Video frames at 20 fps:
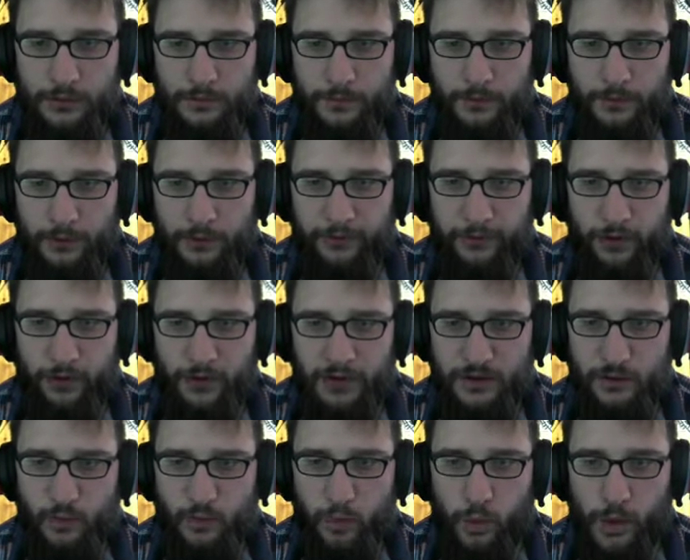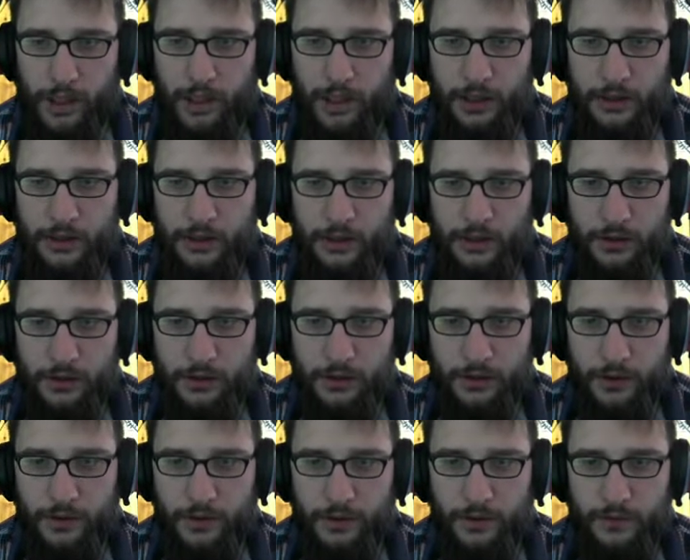Well, for its weight,
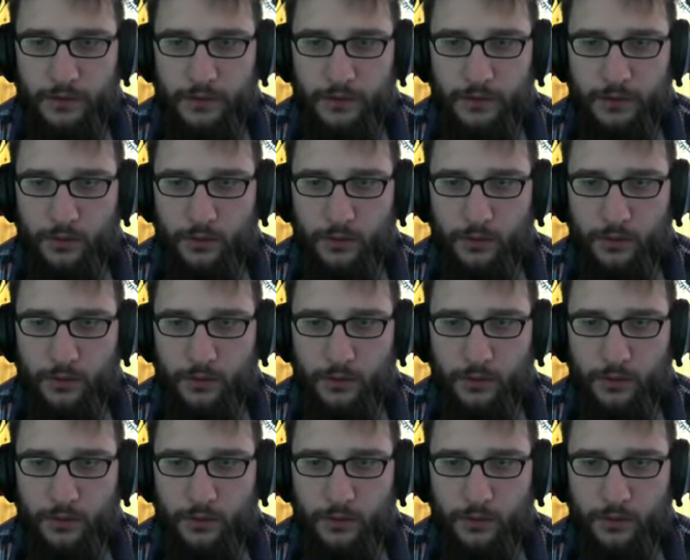it's